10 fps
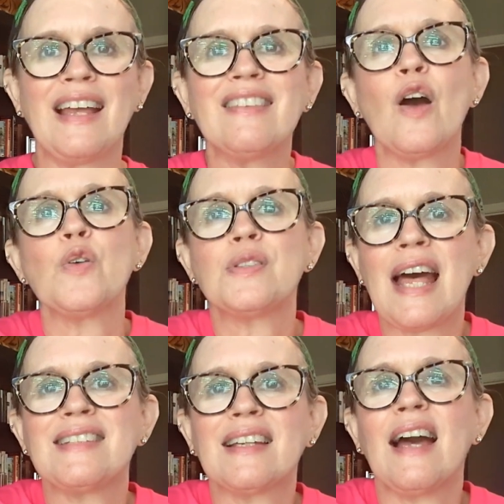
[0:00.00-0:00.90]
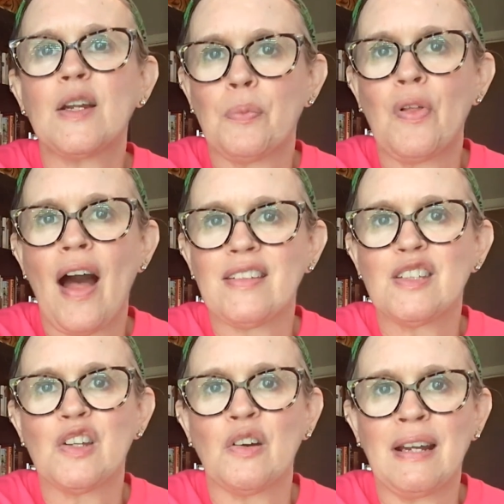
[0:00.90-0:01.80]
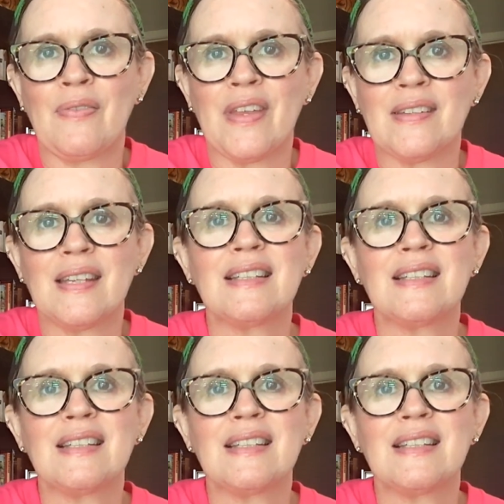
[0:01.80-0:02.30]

And those that's the kind of plots that are in this.